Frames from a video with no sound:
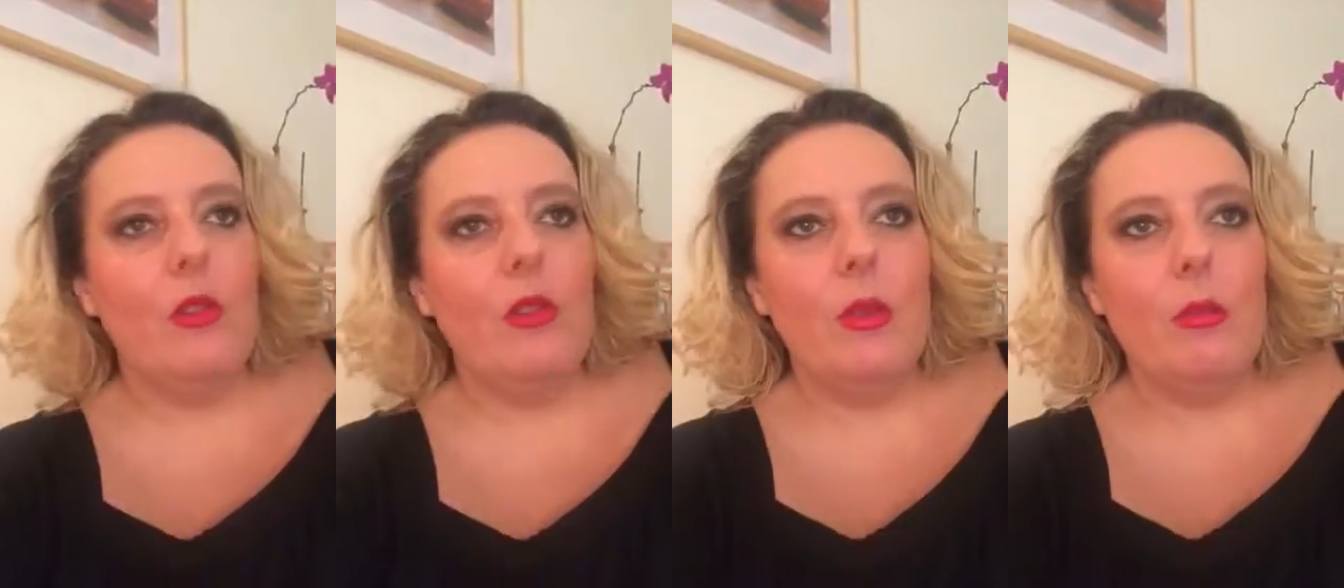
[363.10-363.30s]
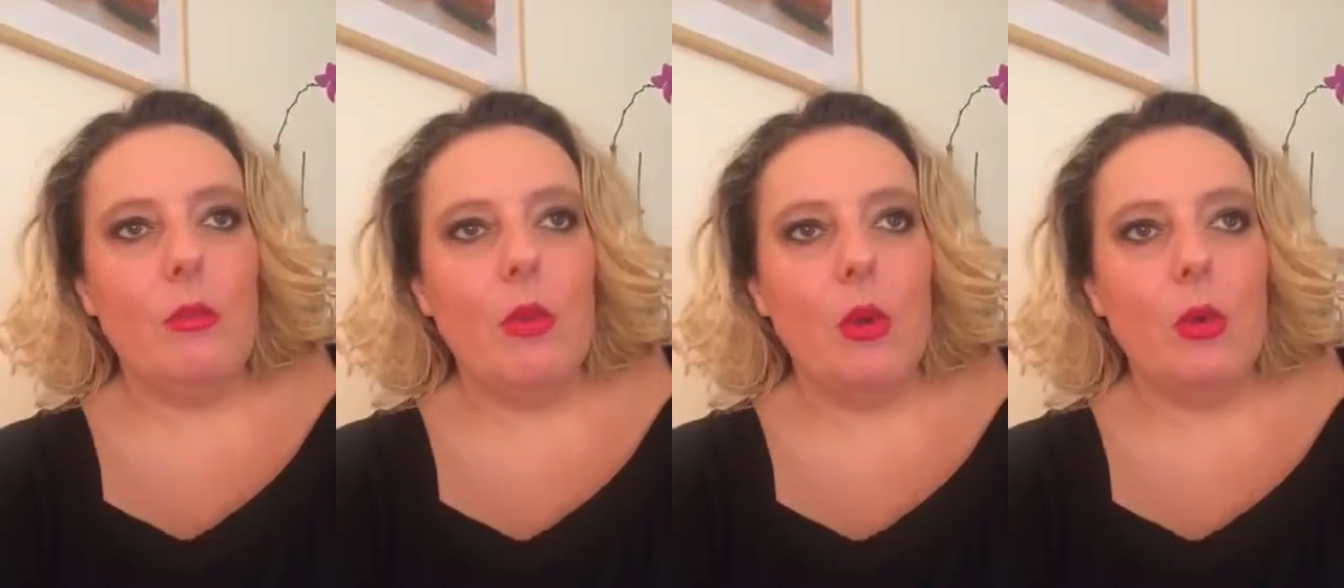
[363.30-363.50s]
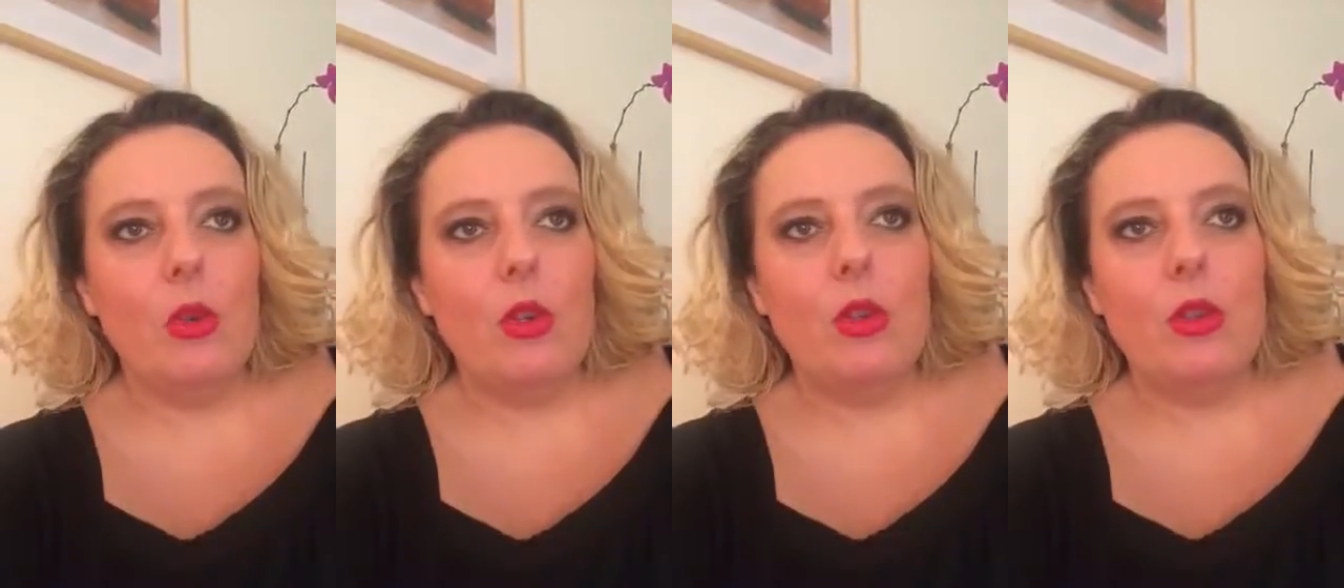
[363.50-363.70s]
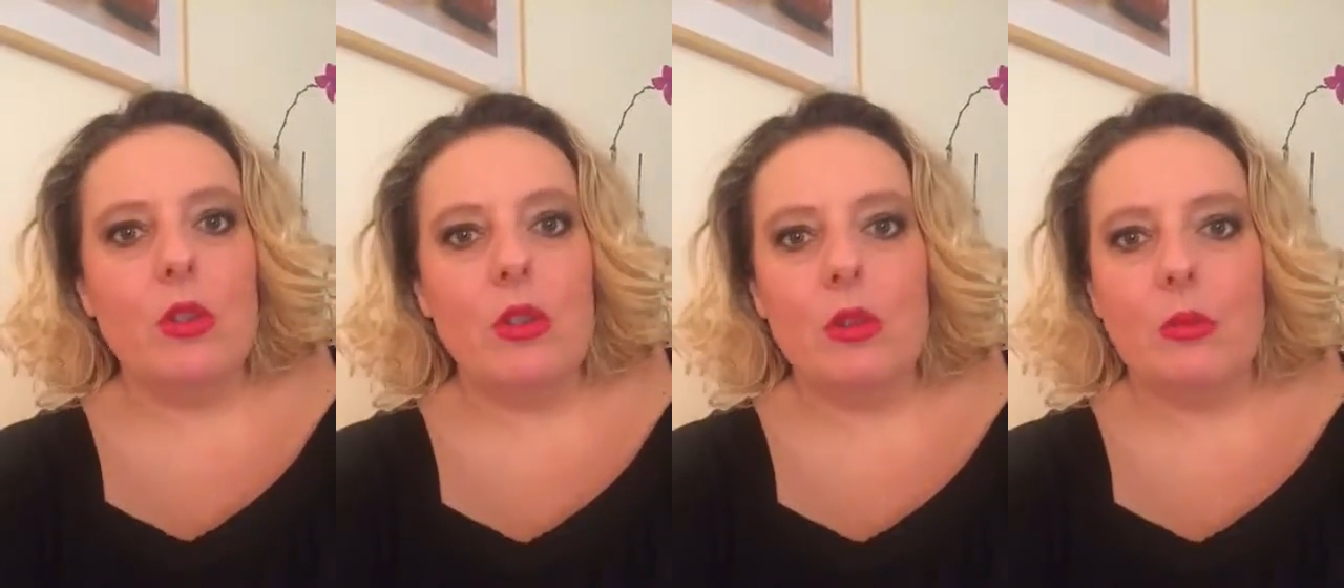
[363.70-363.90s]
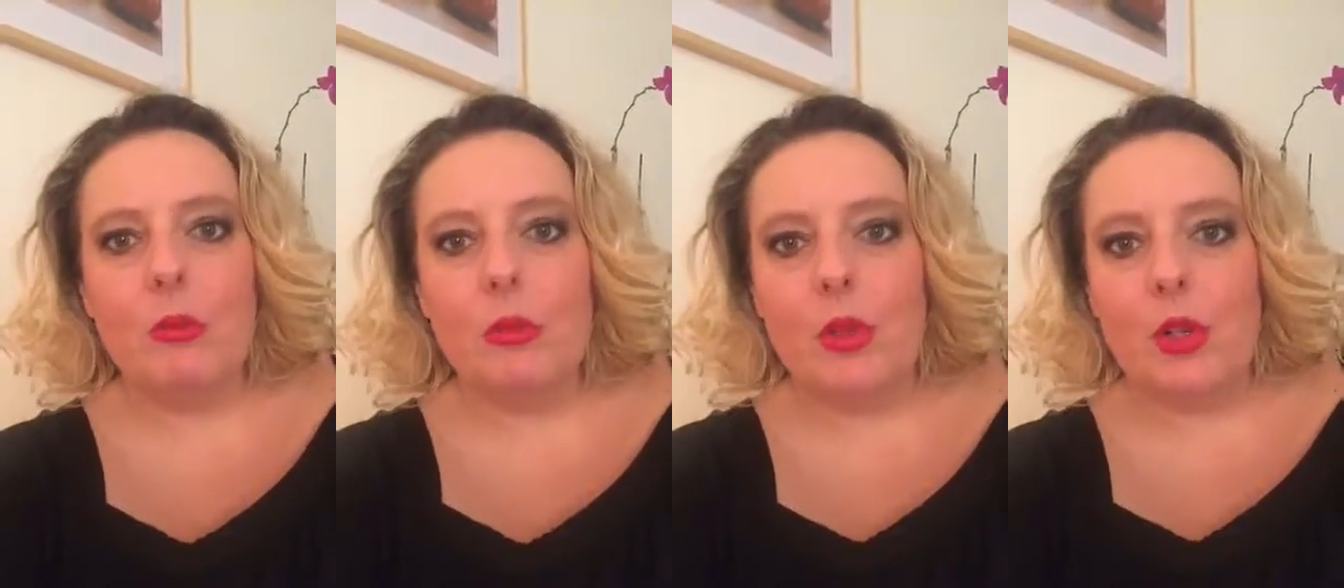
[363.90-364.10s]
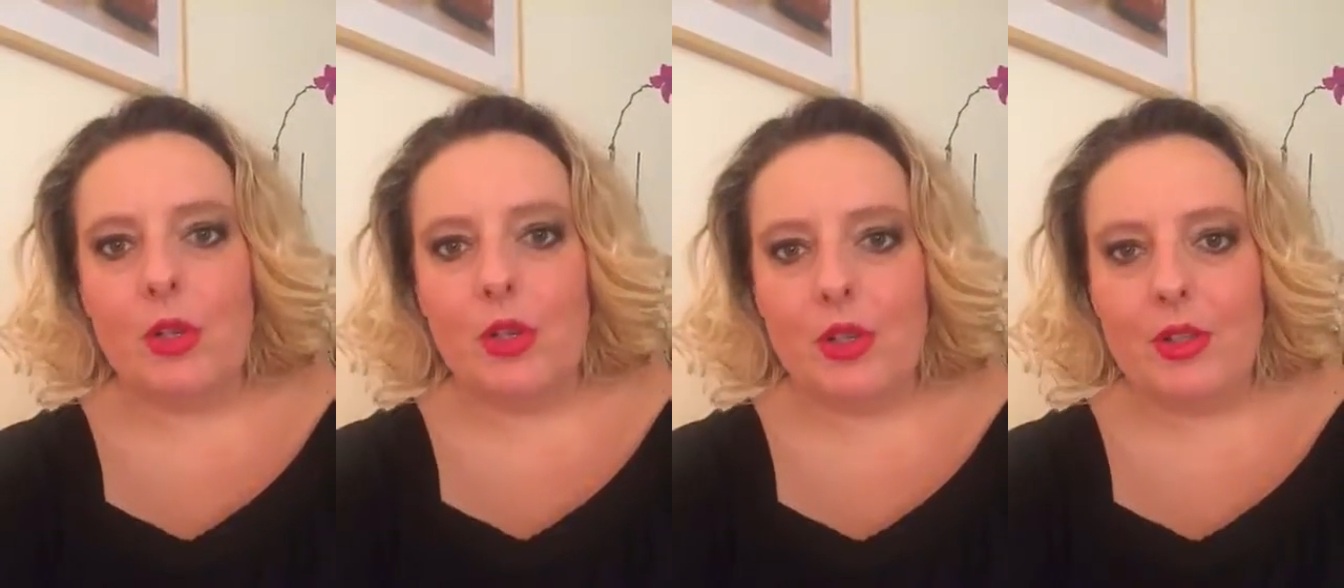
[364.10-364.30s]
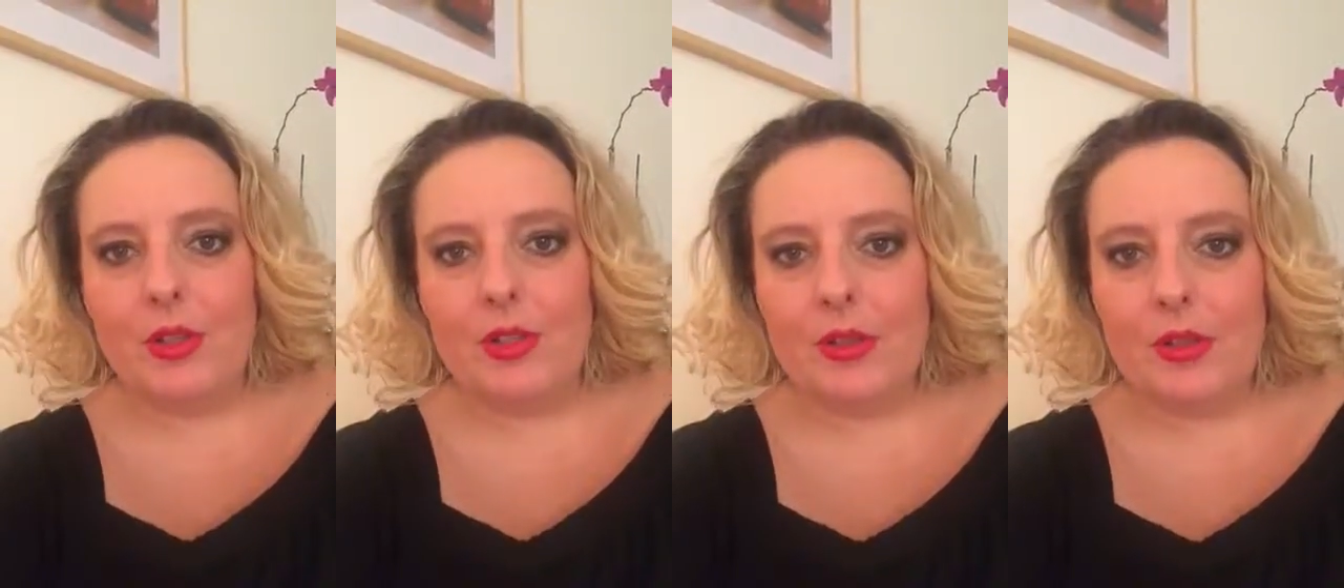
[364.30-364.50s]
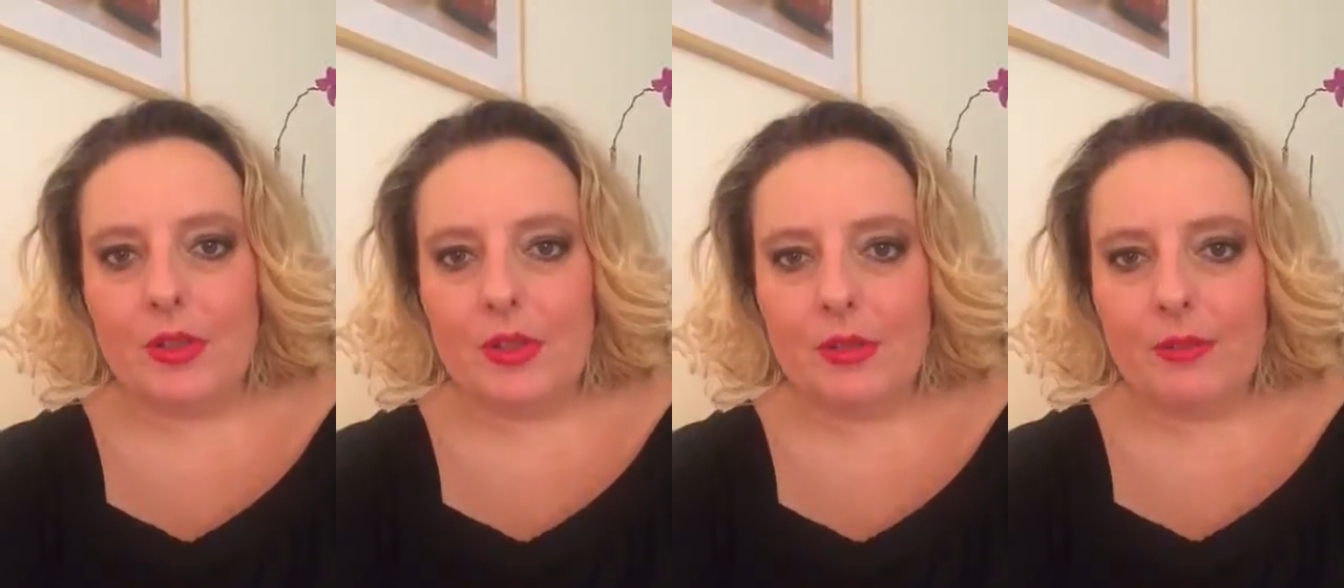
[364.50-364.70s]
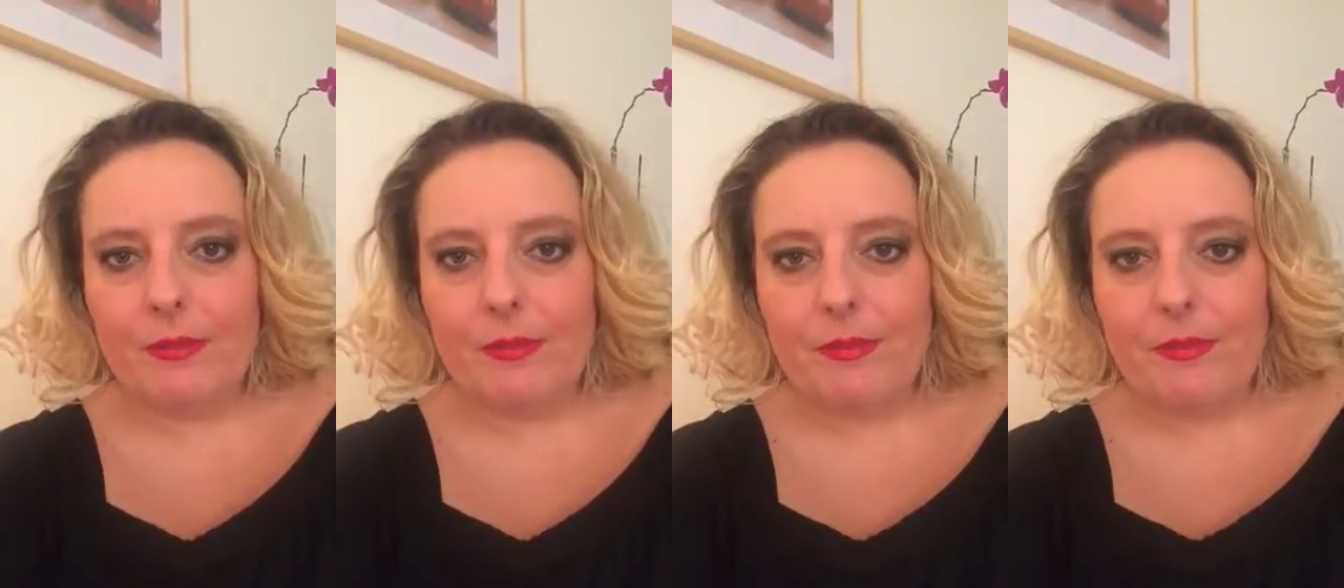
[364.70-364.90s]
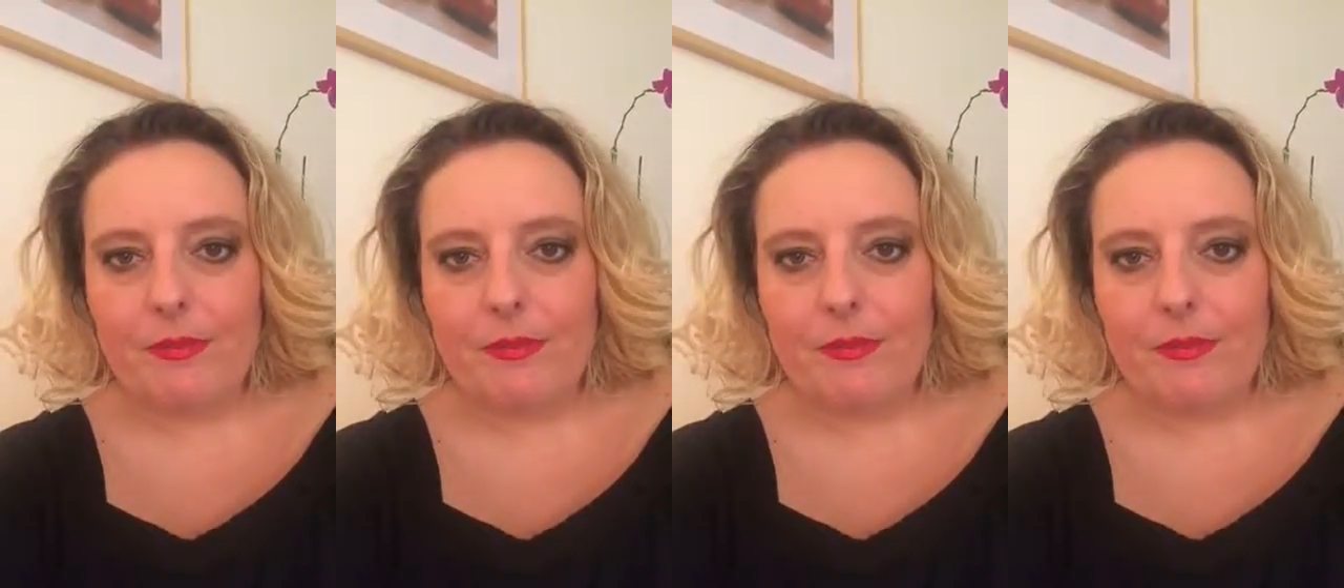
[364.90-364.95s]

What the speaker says: of emotional burdens.